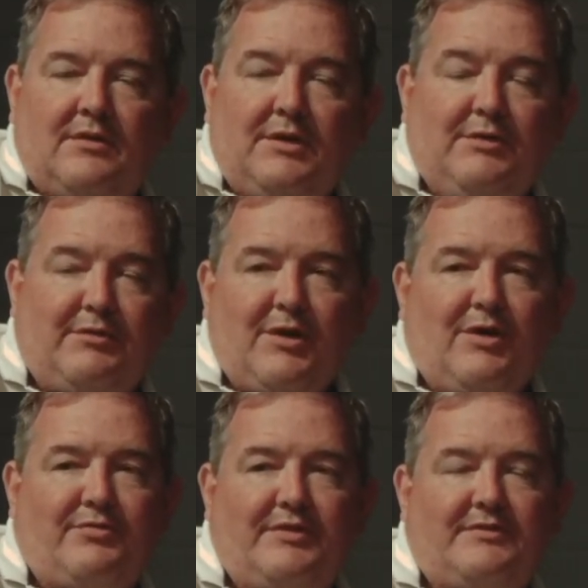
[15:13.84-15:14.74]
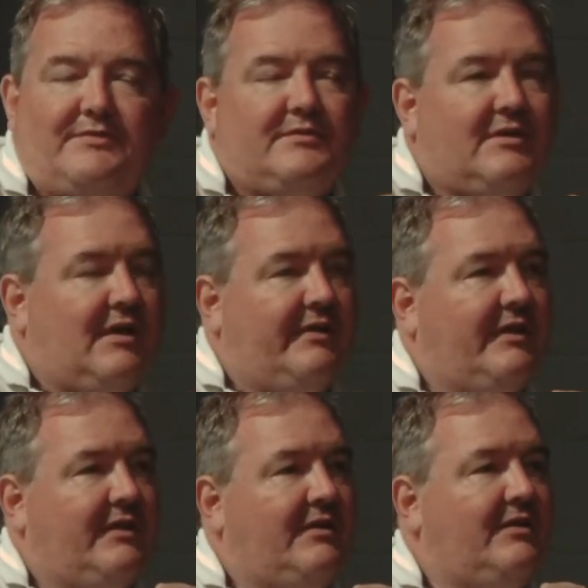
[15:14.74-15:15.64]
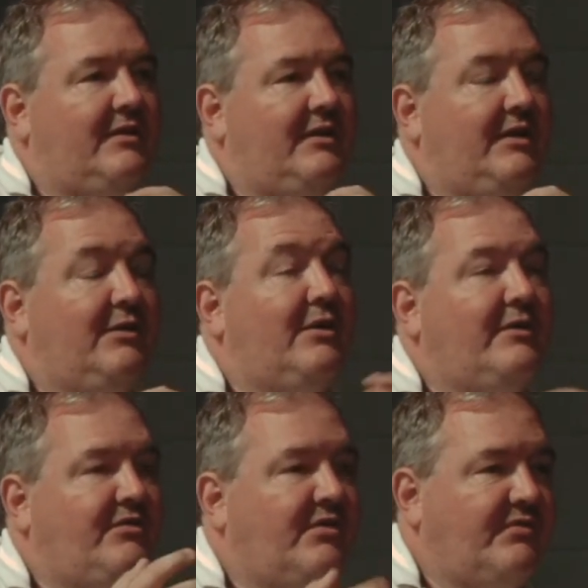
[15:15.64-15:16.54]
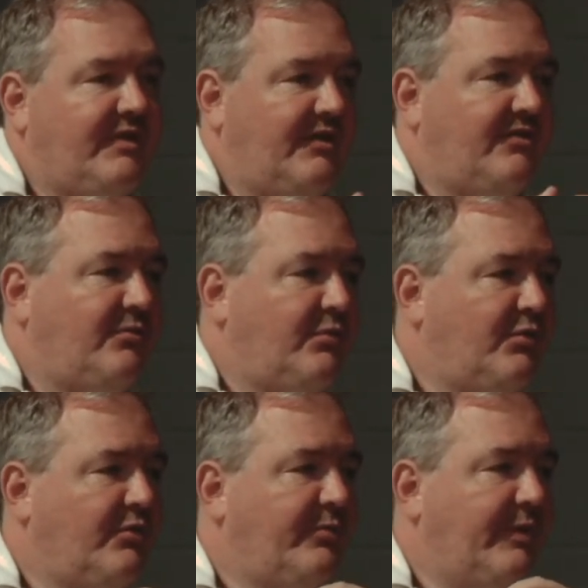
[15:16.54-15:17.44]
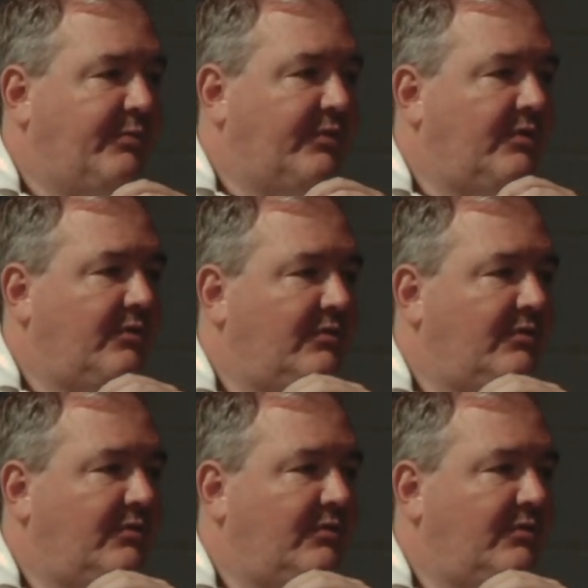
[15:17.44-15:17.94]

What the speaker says: very often I think a lot of these conversations we talk to people who